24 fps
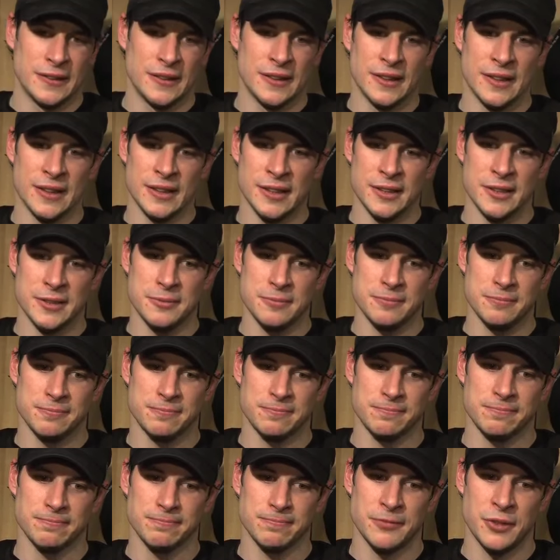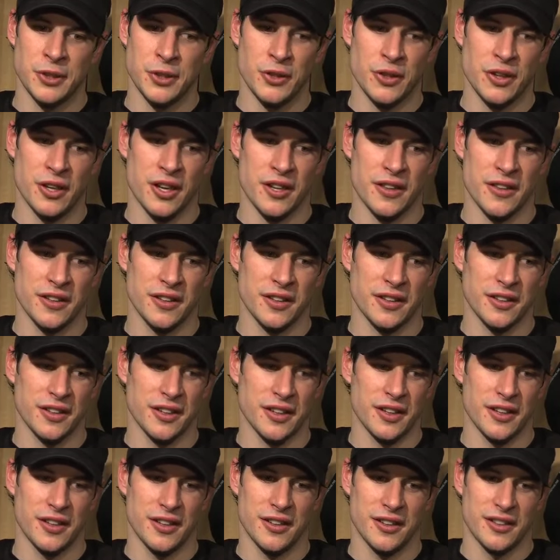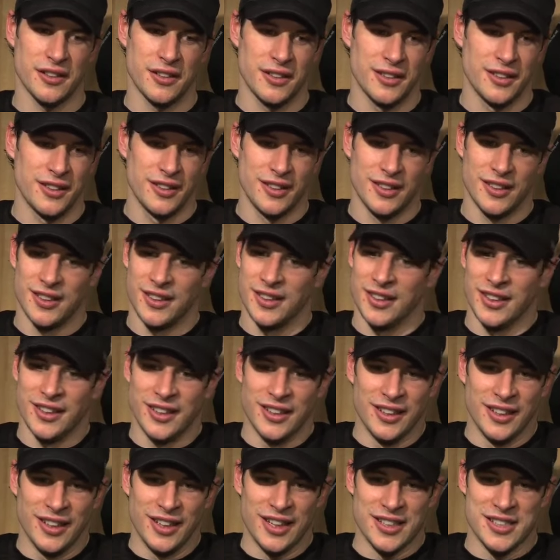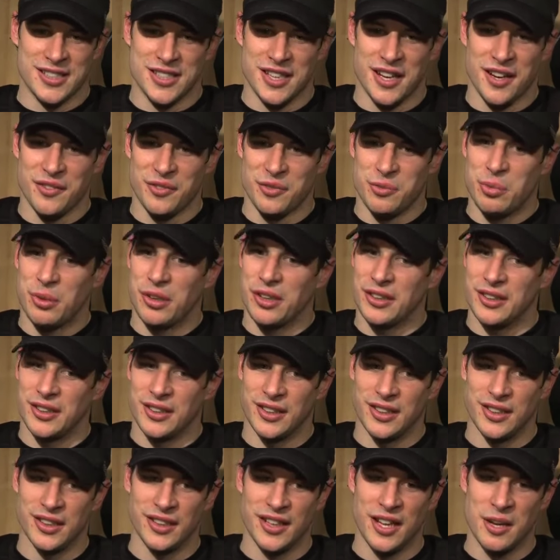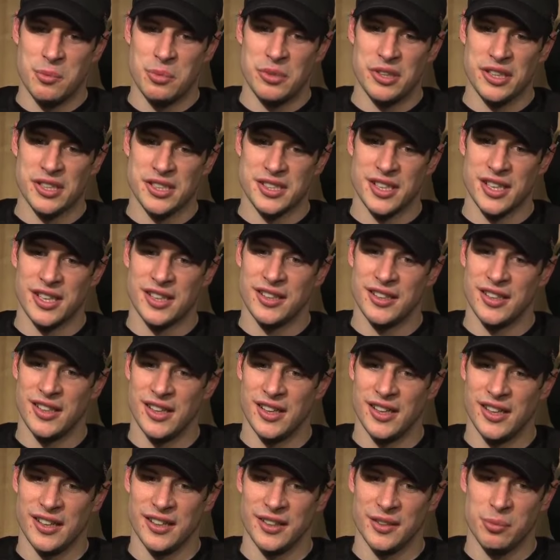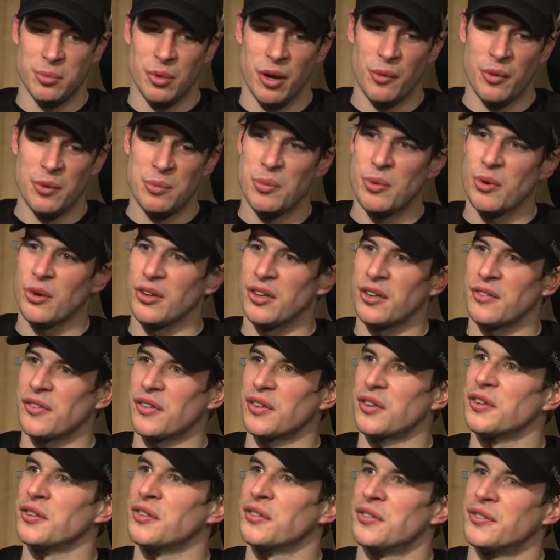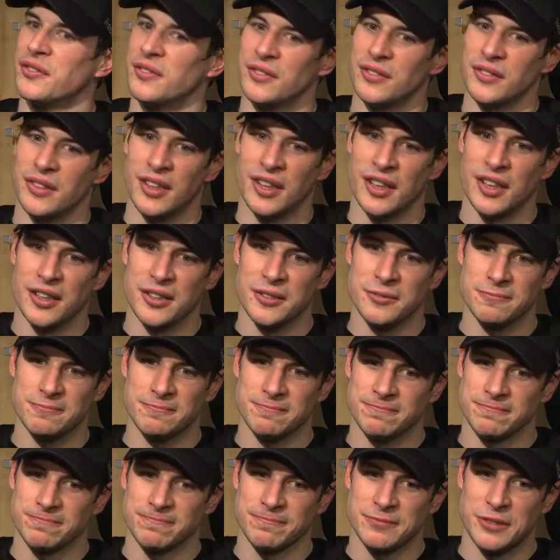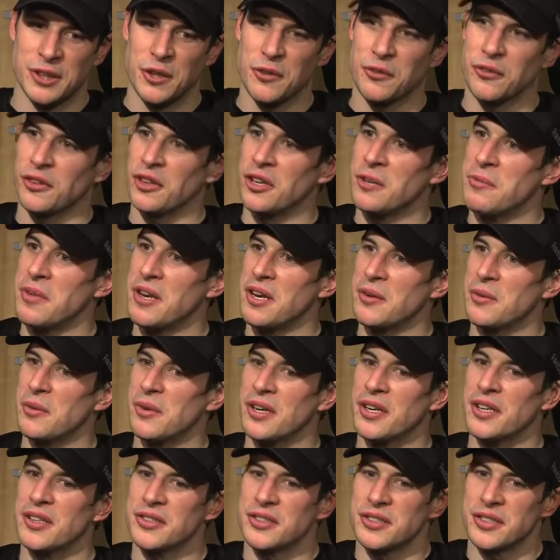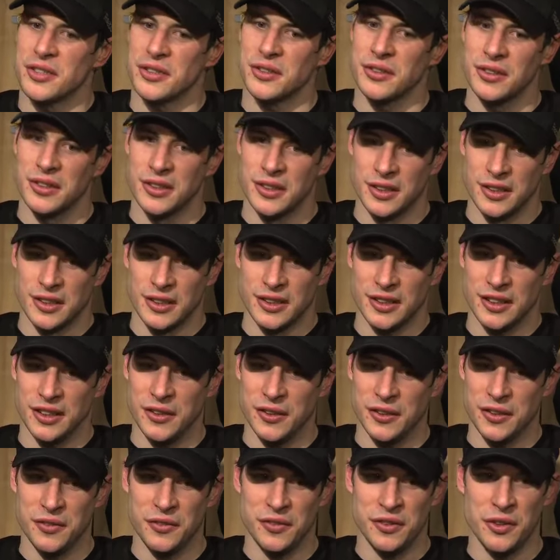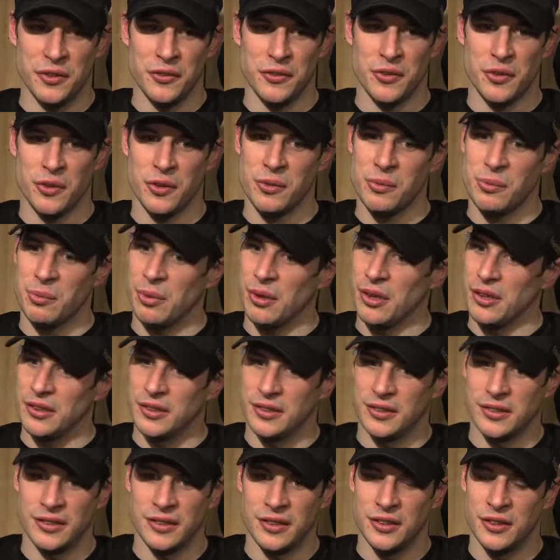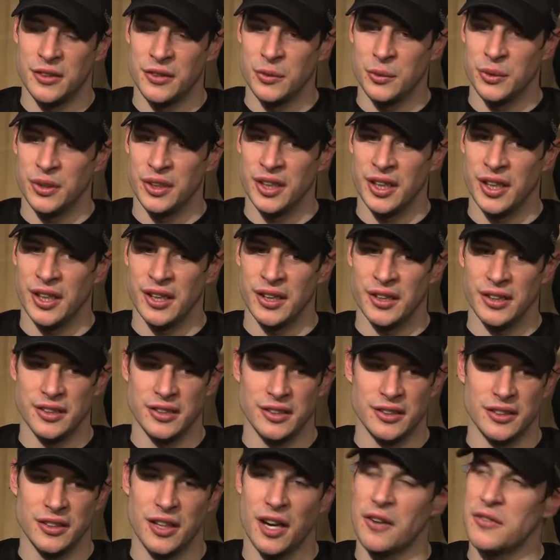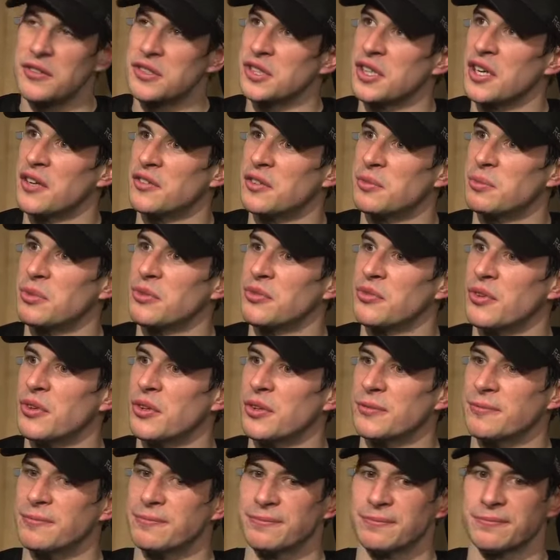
you know, I think it's tough. But that being said, probably more difficult, you know, for him than anyone else. So, you know, you feel for him. But, you know, we obviously have to move forward.